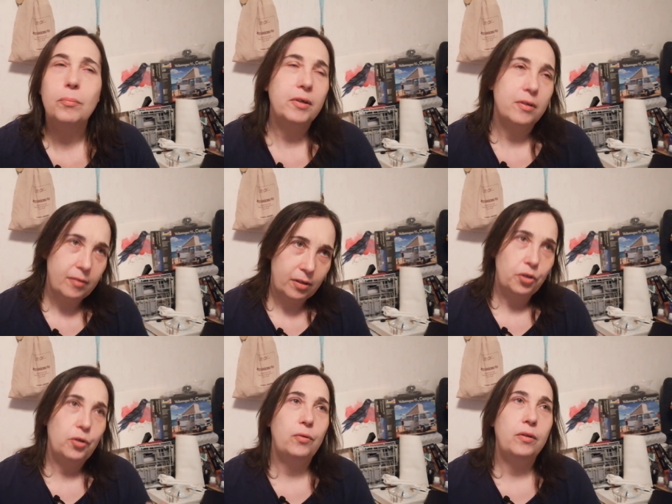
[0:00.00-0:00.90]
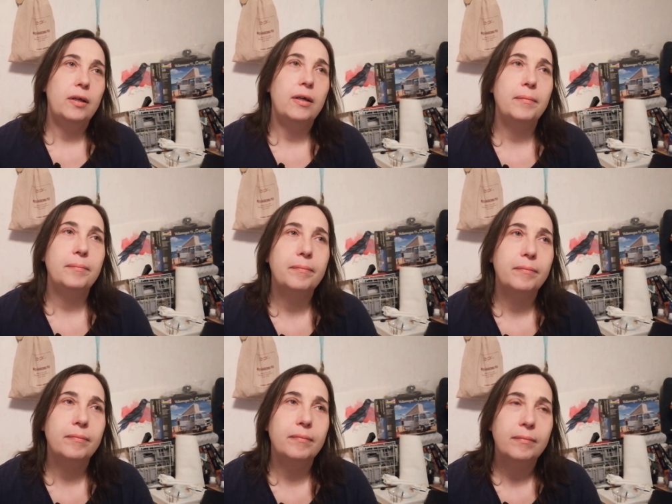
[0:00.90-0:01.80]
because I showed
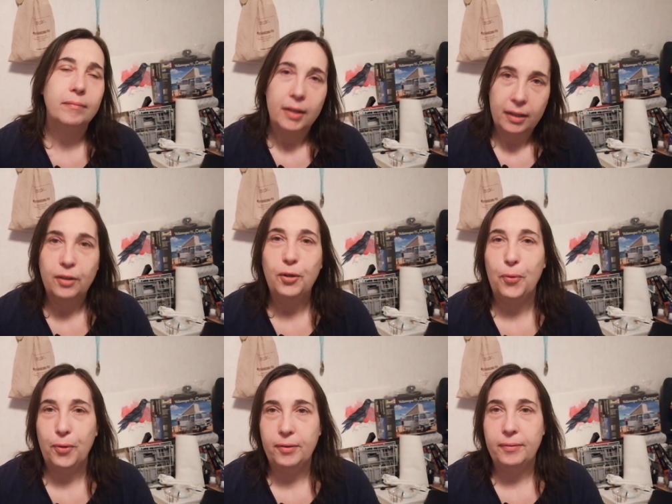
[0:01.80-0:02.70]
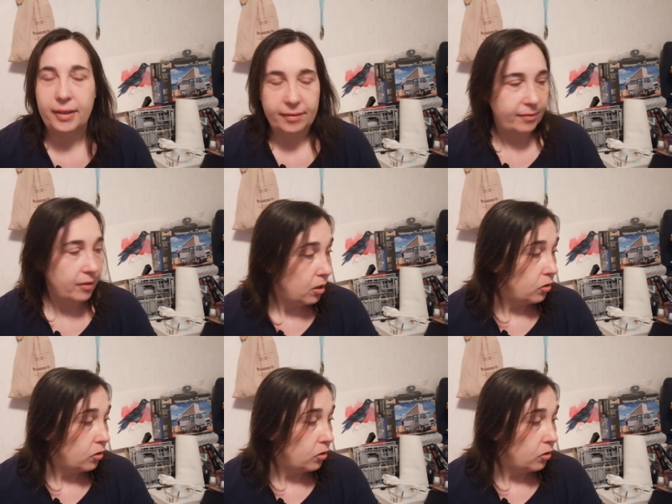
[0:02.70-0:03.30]
the order. Yes.